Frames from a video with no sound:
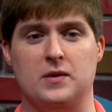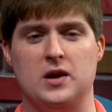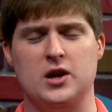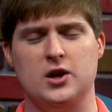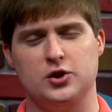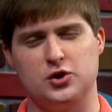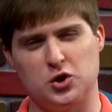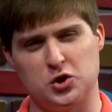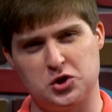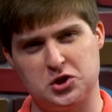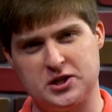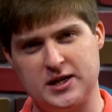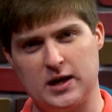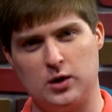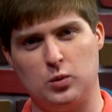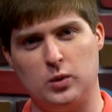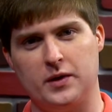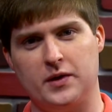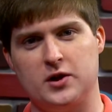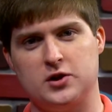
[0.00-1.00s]
So stick
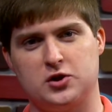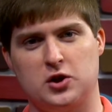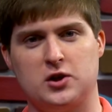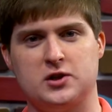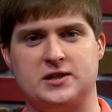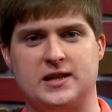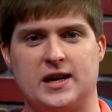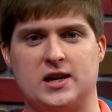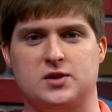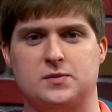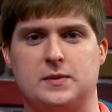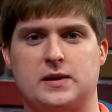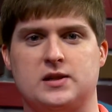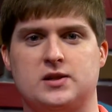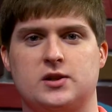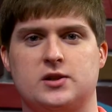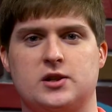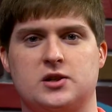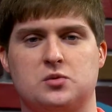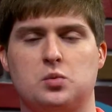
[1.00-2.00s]
with us on Text
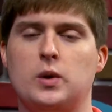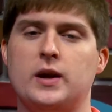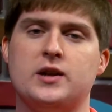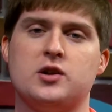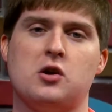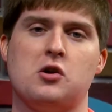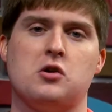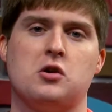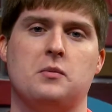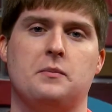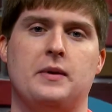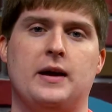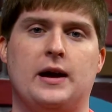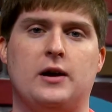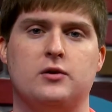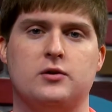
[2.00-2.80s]
Message as we talk about